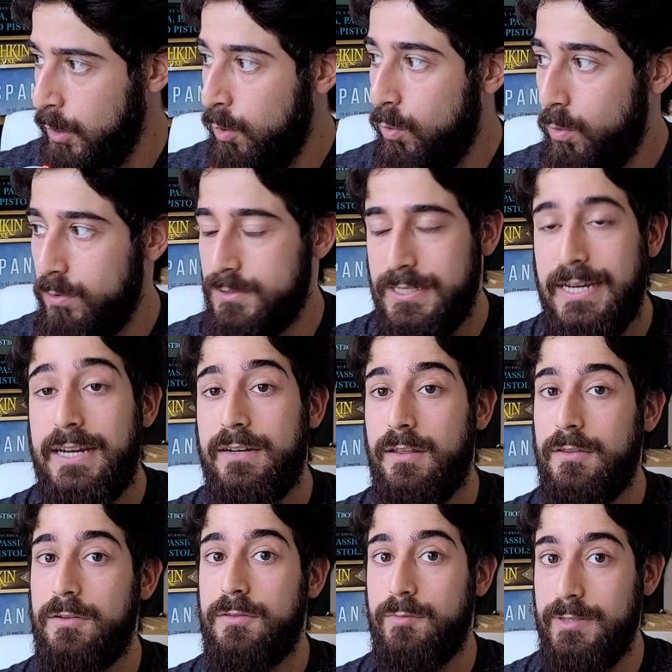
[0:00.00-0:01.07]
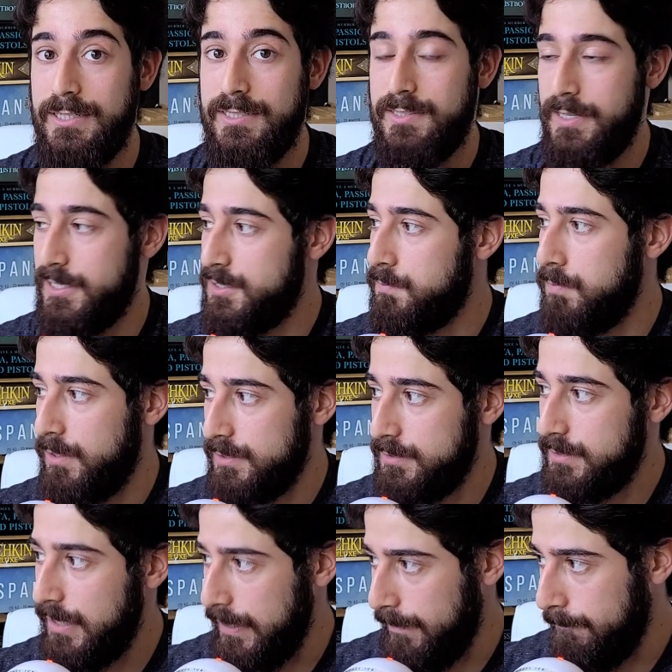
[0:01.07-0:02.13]
or take another 3d6 plus
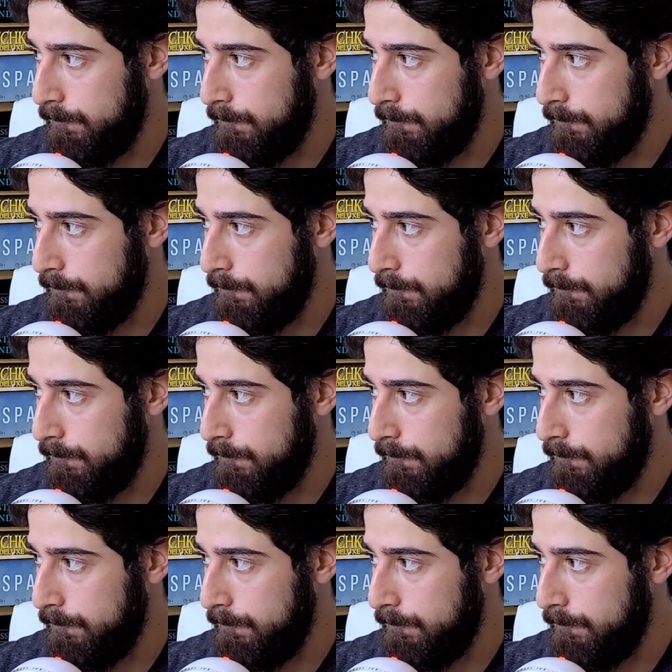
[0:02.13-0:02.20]
10.